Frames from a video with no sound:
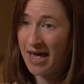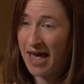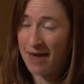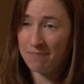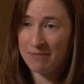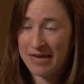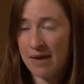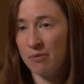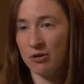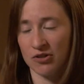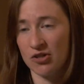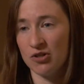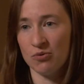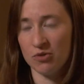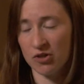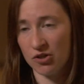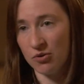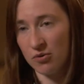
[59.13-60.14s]
and be able
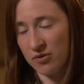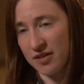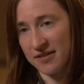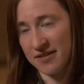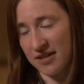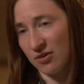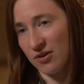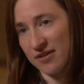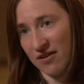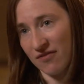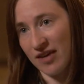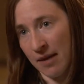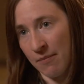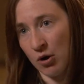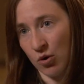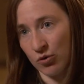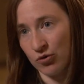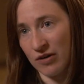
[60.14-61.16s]
to use a series of
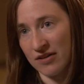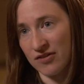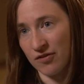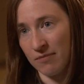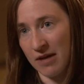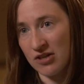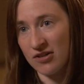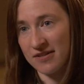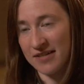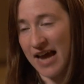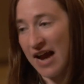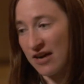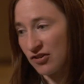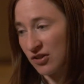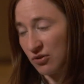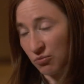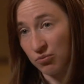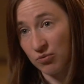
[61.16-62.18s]
chemical transformations to
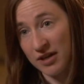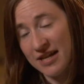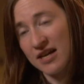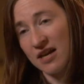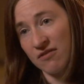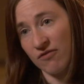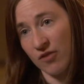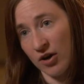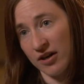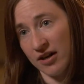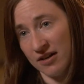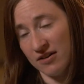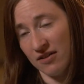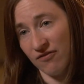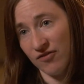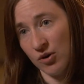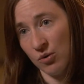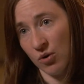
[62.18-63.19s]
actually reconvert it
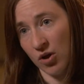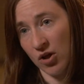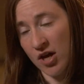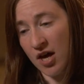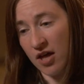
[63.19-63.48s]
into fuel,